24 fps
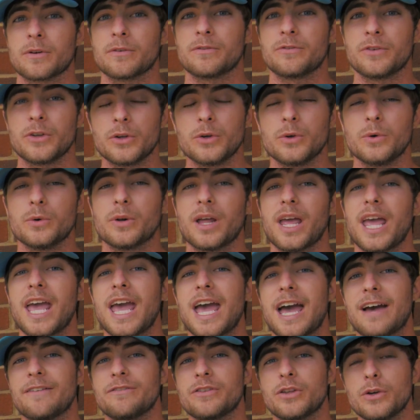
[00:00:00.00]
reviewed
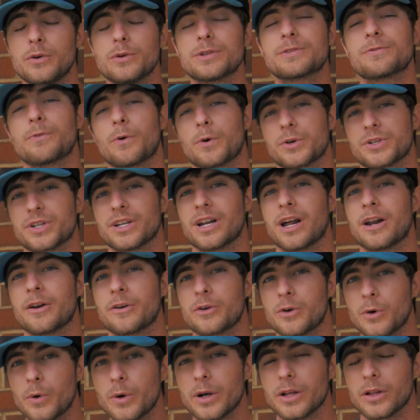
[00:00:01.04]
have used Fortunato
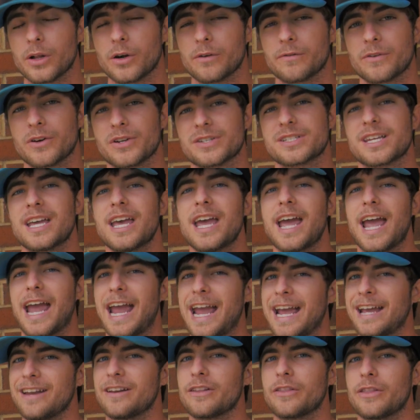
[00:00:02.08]
coilovers,
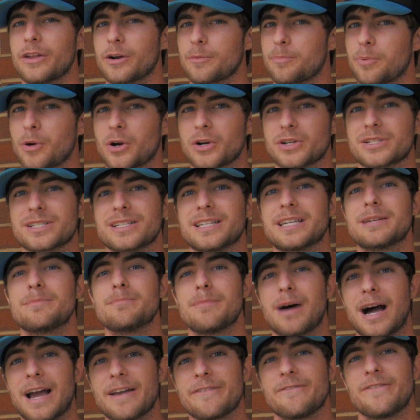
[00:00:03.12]
and they're personally
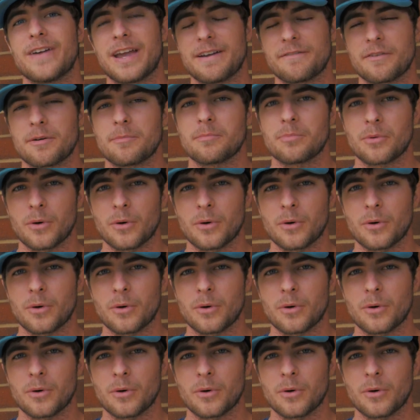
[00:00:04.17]
my favorite